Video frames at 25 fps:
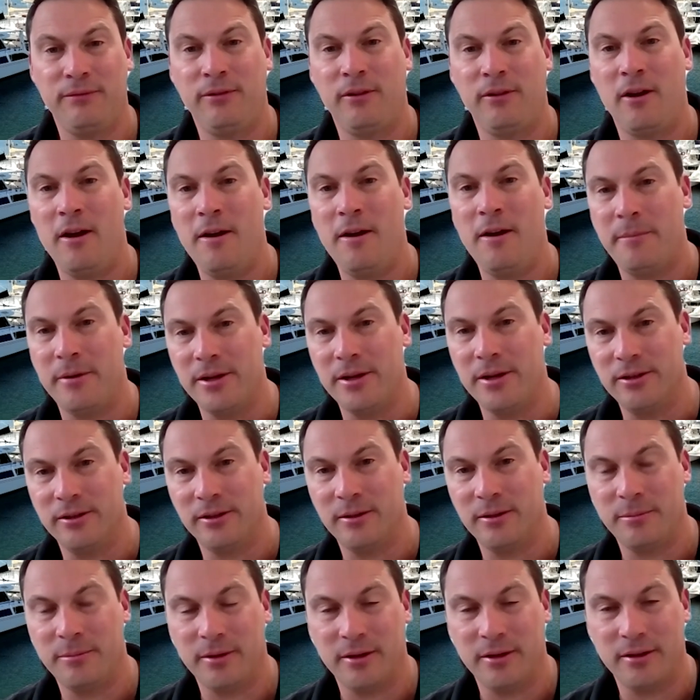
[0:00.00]
flybridge on
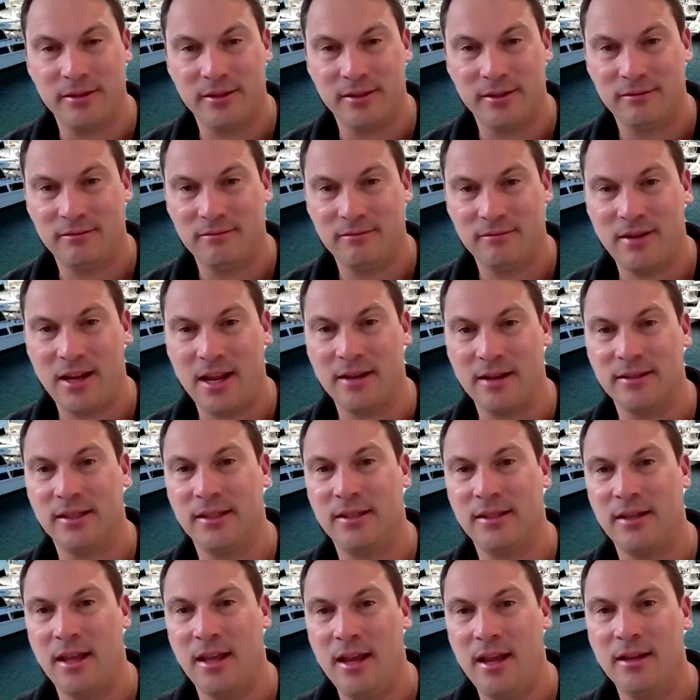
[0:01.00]
the boat's
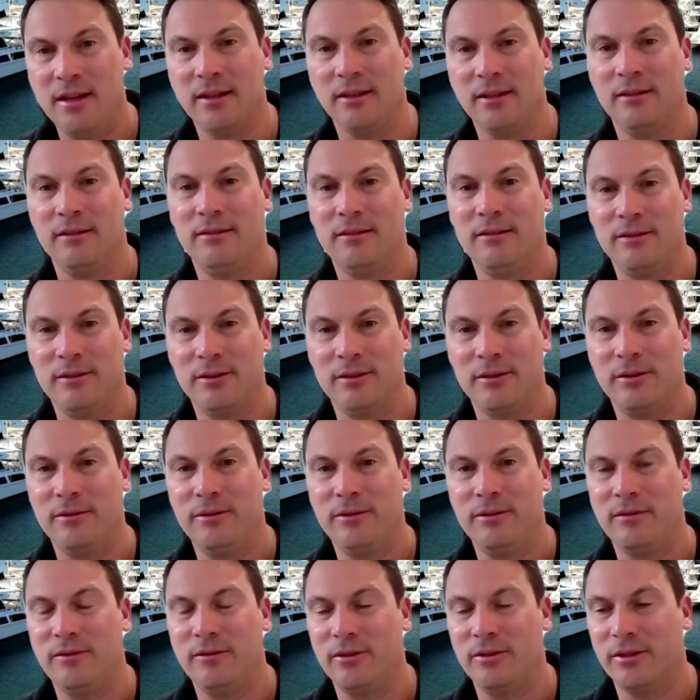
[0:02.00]
outstanding.
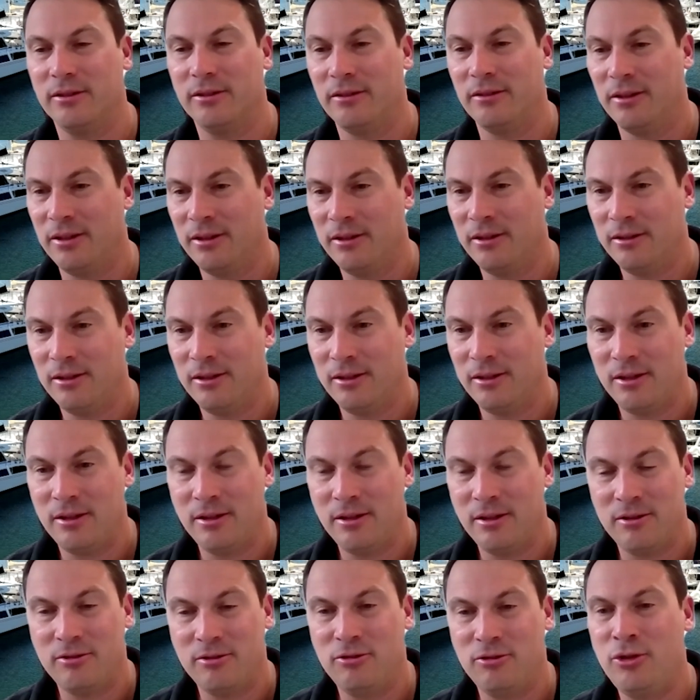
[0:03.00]
You've got
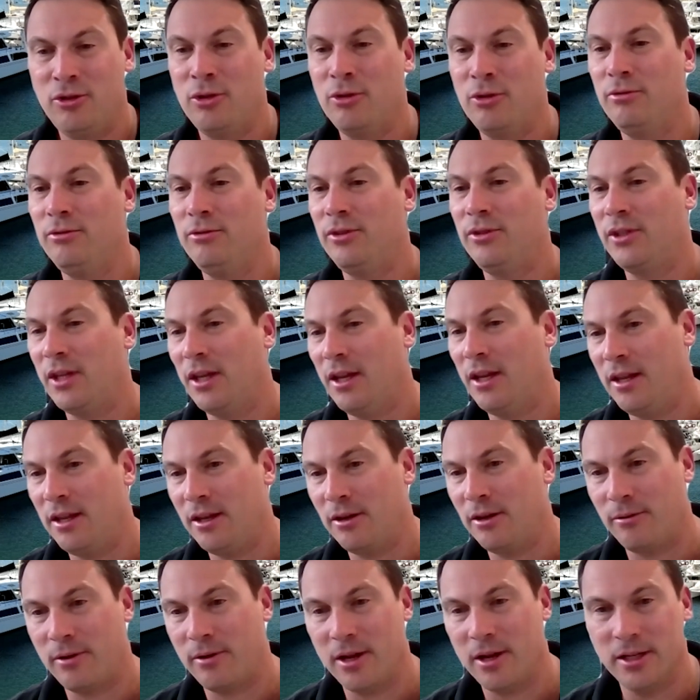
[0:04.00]
two seating
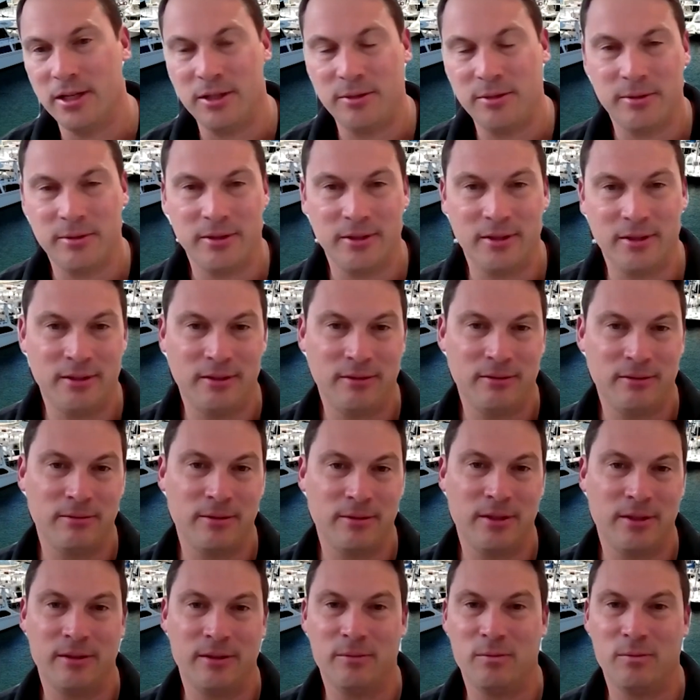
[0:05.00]
arrangements
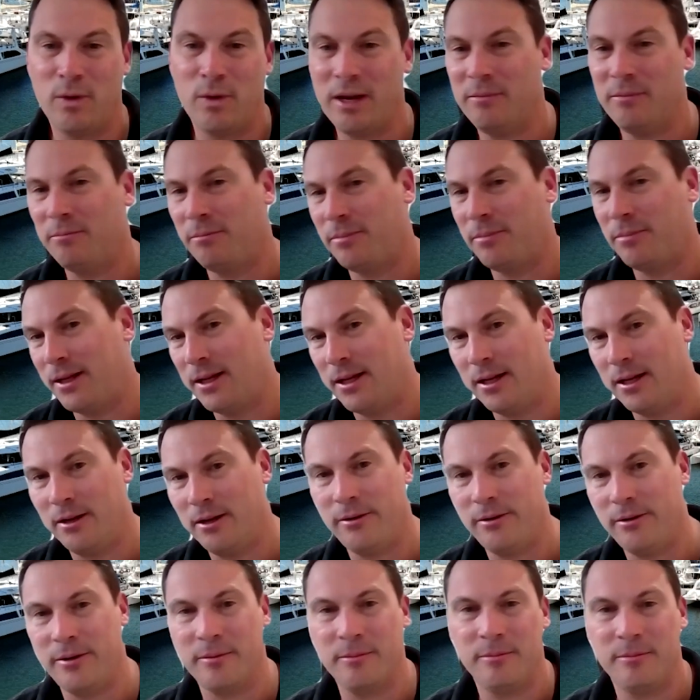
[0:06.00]
with a wet
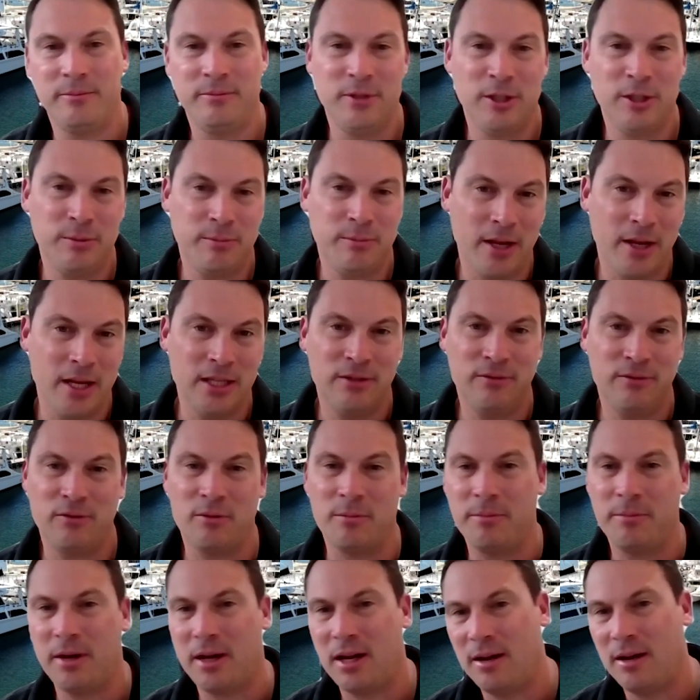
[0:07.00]
bar and space for
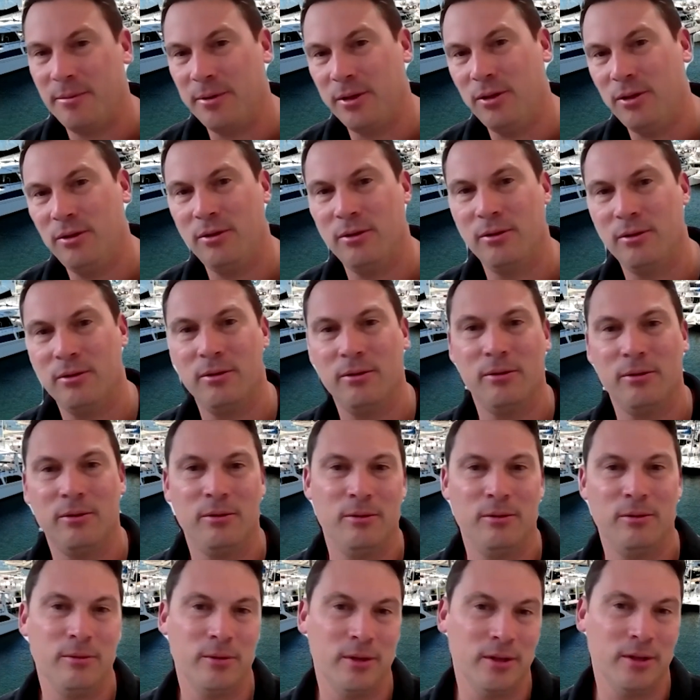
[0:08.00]

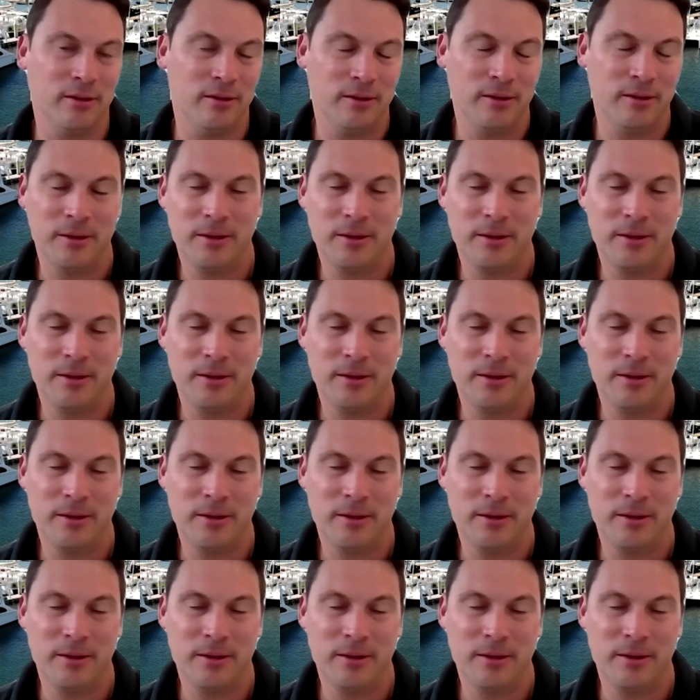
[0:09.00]
barbecue, and